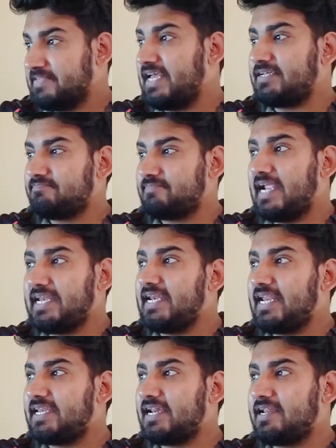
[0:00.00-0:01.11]
yeah
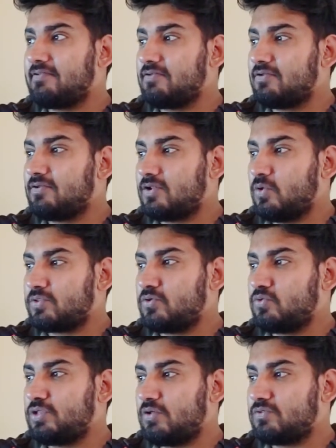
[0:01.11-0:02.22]
1899 close
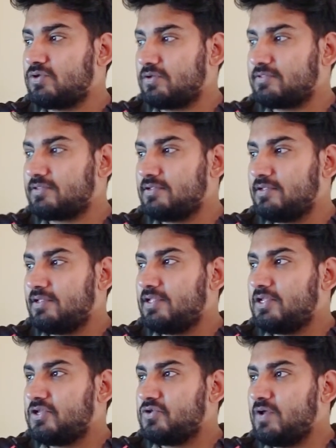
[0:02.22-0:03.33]
to $2000
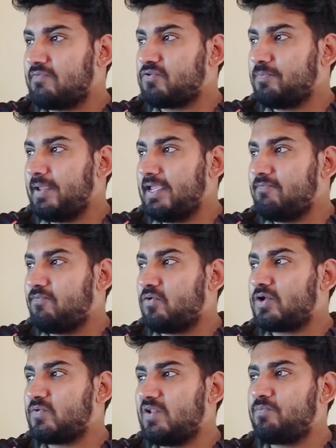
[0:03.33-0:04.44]
you have to pay
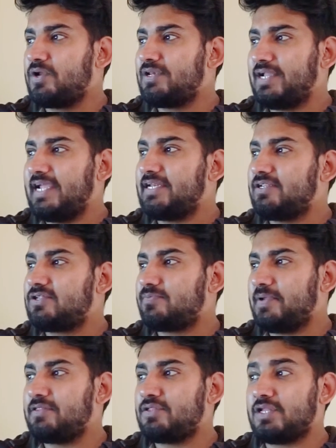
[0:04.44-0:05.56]
for a 12.9 inch
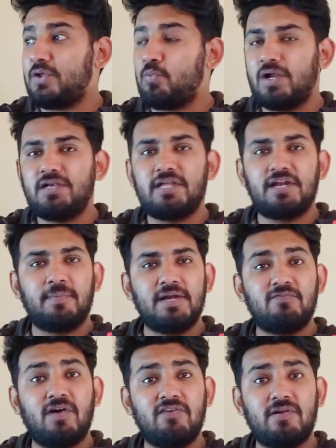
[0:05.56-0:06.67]
space today 1
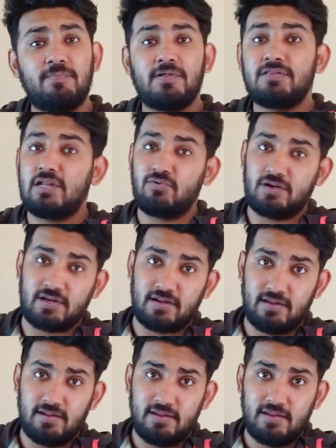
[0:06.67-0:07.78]
terabyte wi-fi plus cellular
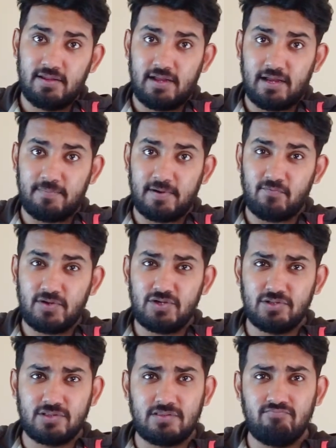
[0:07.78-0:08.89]
ipad
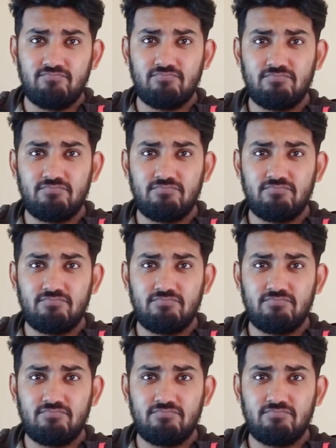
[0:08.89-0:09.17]
which is